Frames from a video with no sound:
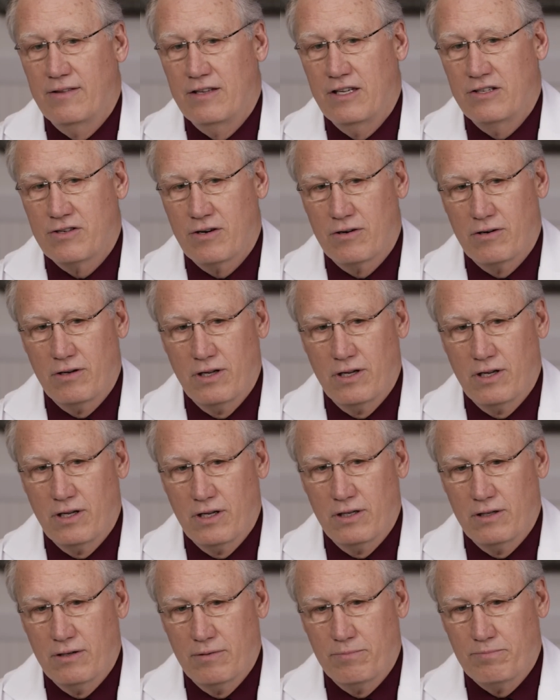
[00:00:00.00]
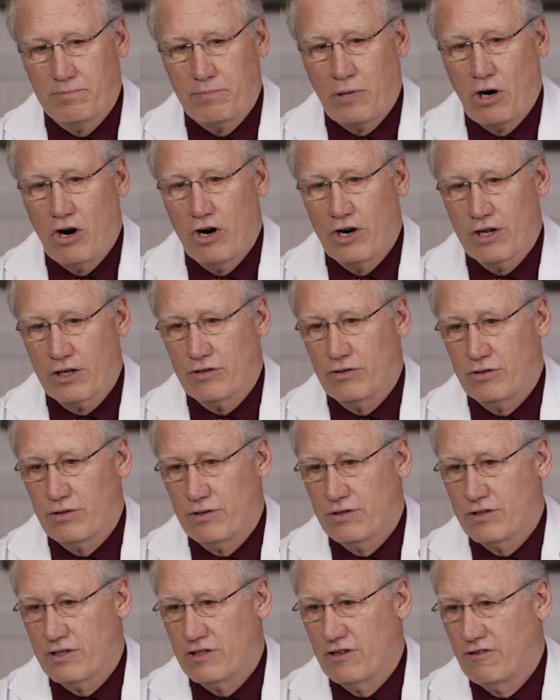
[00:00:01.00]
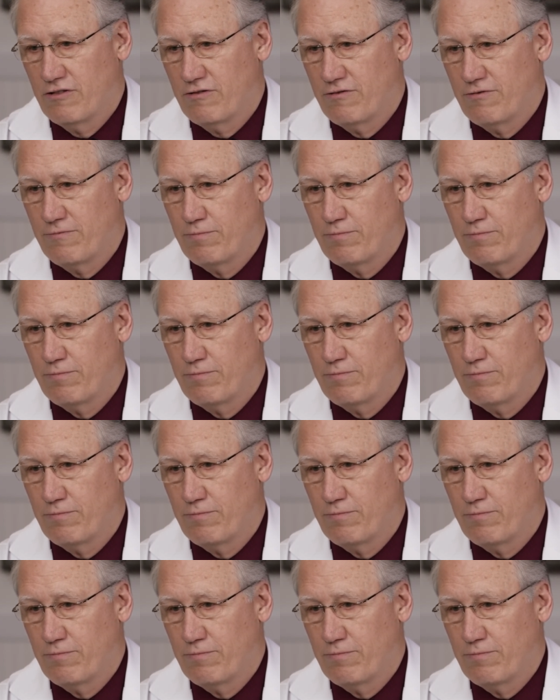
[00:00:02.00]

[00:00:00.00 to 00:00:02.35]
these are little particles of